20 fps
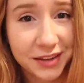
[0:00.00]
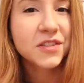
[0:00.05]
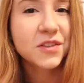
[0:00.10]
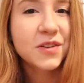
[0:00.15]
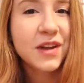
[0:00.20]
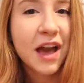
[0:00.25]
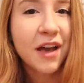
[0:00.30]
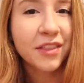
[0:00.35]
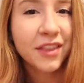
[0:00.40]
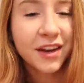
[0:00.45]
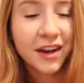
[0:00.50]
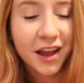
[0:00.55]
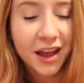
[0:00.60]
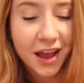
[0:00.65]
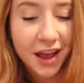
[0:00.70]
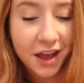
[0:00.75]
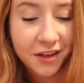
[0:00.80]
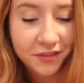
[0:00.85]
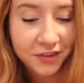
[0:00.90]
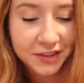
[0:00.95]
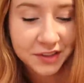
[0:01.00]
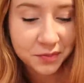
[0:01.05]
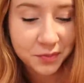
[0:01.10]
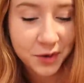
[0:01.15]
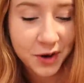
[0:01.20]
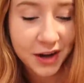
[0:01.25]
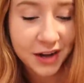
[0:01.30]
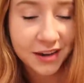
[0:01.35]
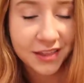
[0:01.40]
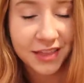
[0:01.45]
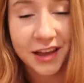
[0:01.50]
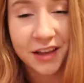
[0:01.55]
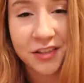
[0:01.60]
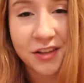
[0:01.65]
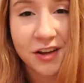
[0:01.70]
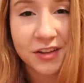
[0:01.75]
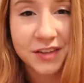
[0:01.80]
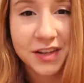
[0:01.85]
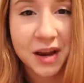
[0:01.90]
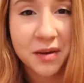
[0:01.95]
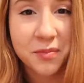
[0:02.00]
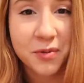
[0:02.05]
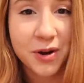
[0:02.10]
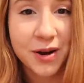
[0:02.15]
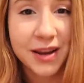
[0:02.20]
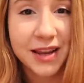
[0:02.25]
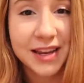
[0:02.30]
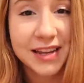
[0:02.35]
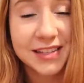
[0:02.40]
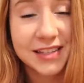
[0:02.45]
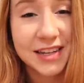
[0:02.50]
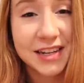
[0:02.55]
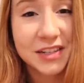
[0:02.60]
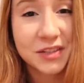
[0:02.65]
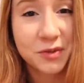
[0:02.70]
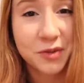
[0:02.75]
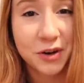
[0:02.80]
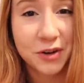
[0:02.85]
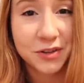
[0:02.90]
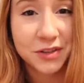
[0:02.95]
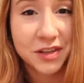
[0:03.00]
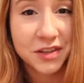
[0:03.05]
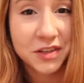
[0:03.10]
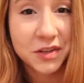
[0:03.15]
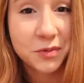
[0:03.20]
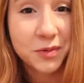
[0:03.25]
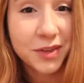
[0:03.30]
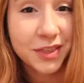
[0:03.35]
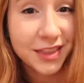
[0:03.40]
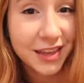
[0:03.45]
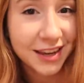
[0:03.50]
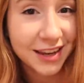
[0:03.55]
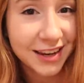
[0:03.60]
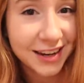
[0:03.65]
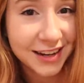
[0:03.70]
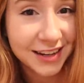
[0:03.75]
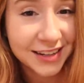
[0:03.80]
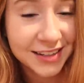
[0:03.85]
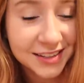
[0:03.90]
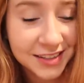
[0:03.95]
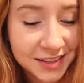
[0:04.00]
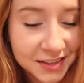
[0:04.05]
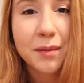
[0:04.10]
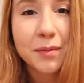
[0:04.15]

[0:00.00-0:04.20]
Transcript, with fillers: So now that I've explained that cloth diapering isn't as gross as you would think it is,